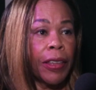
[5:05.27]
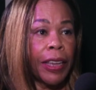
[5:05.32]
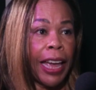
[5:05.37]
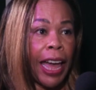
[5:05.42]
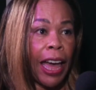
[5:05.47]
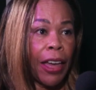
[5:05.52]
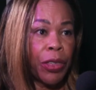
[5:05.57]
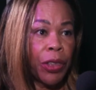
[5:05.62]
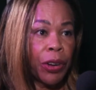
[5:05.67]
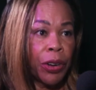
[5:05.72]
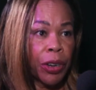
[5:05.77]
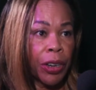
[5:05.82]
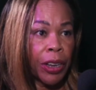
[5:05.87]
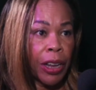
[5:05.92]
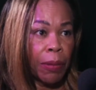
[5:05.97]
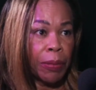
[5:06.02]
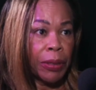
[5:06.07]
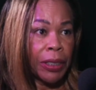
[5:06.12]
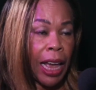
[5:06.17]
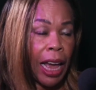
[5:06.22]
The catheter
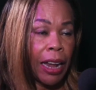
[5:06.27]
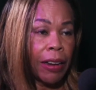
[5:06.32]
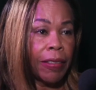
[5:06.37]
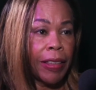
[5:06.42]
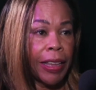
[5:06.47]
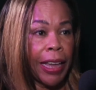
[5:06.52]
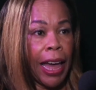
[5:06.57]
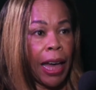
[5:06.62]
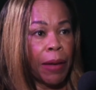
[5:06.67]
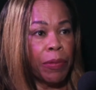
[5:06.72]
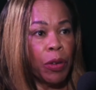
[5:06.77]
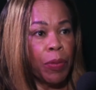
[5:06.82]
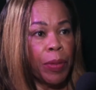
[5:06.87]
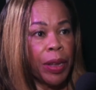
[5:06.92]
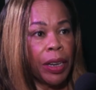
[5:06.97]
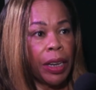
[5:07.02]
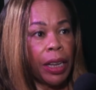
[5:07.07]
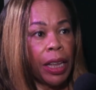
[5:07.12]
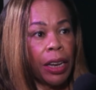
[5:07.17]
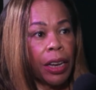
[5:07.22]
comes out of the
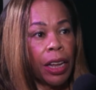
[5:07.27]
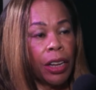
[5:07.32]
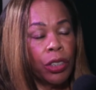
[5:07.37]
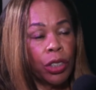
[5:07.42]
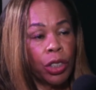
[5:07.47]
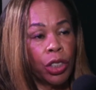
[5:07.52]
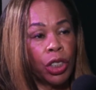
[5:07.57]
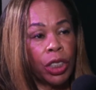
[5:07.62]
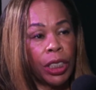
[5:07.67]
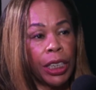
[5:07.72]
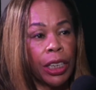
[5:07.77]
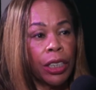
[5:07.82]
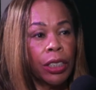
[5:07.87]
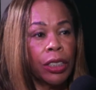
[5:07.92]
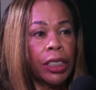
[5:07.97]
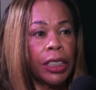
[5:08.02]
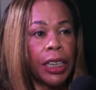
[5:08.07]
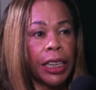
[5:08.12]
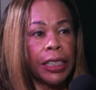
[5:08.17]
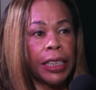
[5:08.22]
abdomen, and under
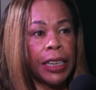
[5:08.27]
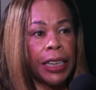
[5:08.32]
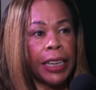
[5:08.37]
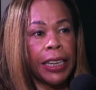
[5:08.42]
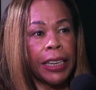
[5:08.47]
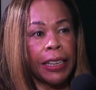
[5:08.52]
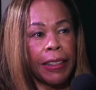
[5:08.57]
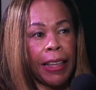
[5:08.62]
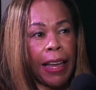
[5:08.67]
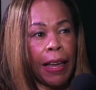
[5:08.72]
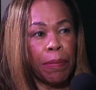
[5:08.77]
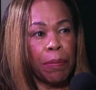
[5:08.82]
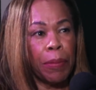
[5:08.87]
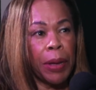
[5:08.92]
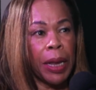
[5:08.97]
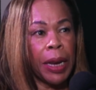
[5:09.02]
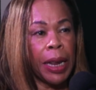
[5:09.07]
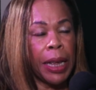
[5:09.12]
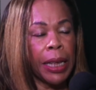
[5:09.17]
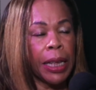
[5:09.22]
sterile technique, and that
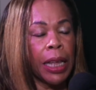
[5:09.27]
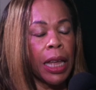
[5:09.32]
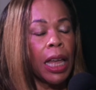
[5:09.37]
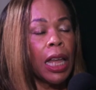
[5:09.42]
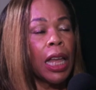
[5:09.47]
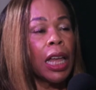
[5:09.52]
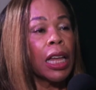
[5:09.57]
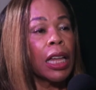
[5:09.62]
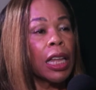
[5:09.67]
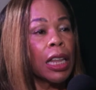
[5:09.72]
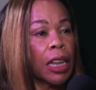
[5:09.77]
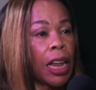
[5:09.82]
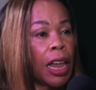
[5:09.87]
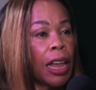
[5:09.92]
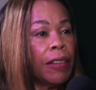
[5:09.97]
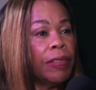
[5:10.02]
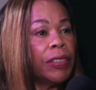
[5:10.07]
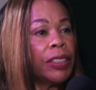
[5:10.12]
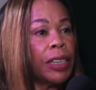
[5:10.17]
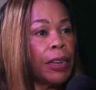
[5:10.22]
meaning
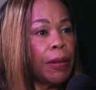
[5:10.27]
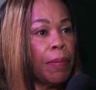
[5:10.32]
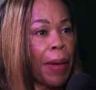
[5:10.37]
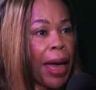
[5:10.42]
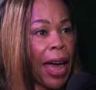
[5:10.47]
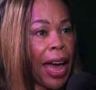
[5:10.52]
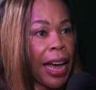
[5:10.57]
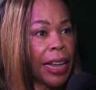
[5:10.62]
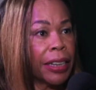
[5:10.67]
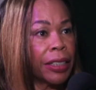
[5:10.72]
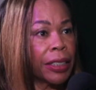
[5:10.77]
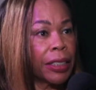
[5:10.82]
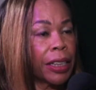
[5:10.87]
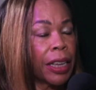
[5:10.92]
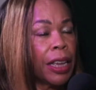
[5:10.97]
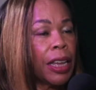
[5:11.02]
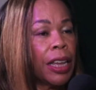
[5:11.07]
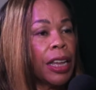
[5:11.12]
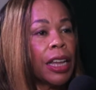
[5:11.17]
gloves and a mask,